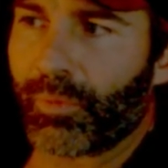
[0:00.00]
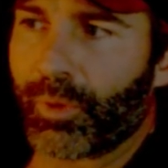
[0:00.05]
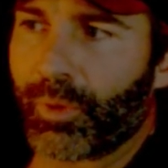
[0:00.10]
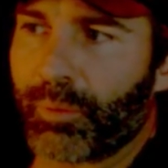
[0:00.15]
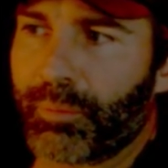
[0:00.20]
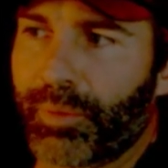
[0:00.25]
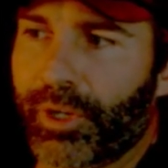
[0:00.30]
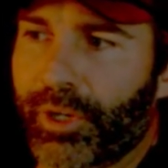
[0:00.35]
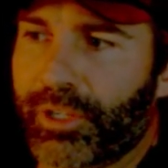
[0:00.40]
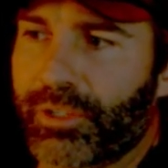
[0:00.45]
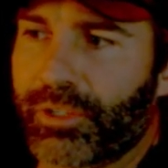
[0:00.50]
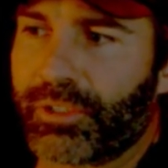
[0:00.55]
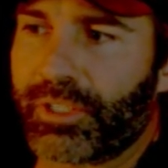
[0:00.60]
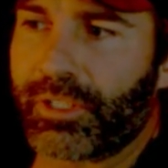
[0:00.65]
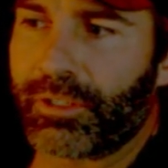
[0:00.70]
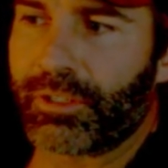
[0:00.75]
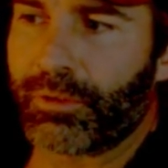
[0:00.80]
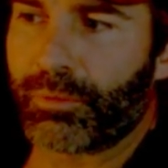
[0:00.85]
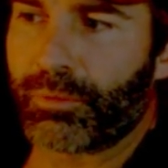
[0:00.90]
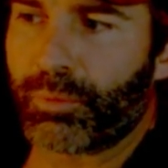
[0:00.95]
But
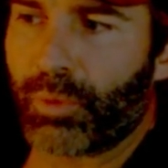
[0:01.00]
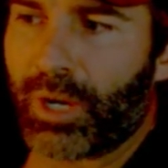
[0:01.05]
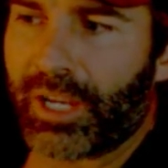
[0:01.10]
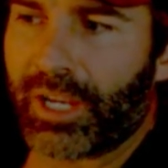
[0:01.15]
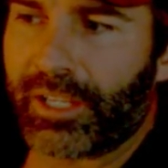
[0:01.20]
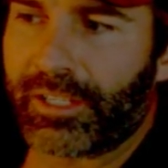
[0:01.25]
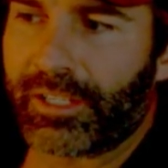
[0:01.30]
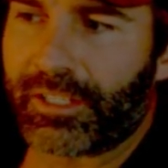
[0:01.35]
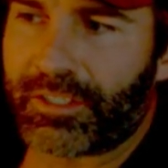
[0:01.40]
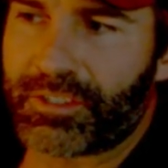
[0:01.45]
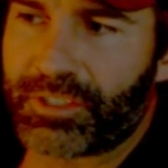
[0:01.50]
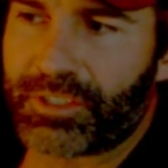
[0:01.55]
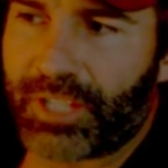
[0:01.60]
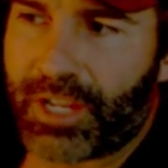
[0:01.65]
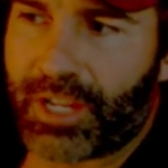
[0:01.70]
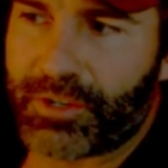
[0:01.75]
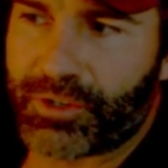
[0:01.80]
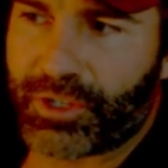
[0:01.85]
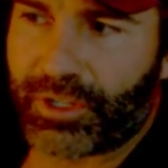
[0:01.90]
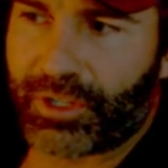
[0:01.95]
you want an
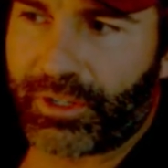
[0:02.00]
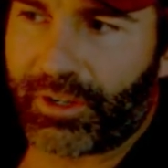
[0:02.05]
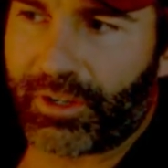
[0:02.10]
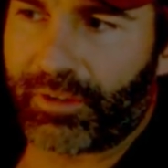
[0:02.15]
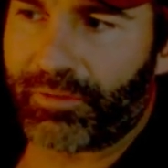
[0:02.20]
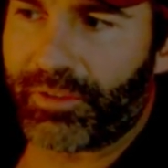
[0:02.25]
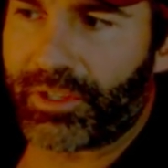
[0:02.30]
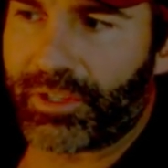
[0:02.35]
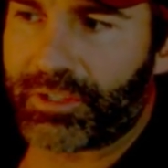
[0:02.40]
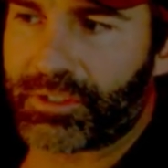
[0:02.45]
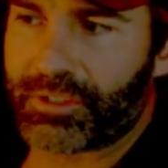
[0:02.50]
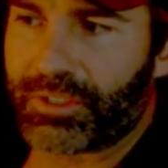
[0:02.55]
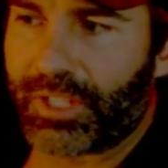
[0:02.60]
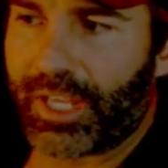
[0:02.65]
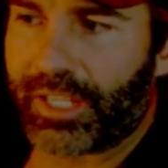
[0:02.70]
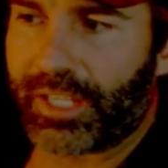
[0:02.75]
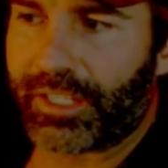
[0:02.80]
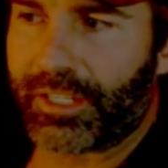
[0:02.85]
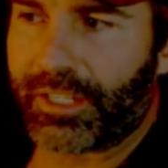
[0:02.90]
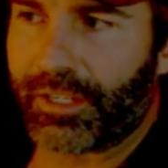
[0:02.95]
extension of this
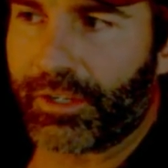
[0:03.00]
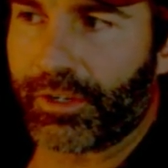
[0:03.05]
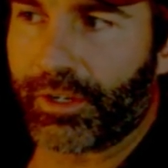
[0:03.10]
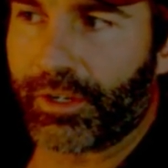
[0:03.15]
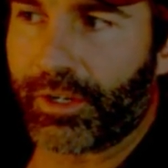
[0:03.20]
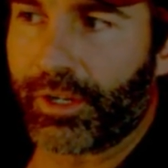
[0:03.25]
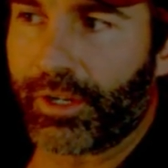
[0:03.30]
leg here,